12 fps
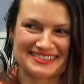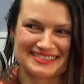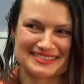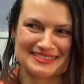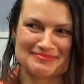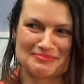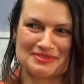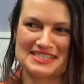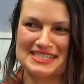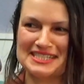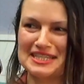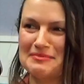Yeah, the
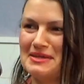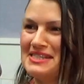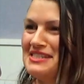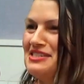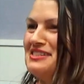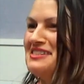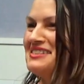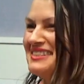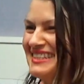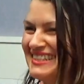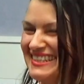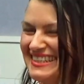universe. The
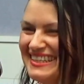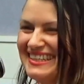universe.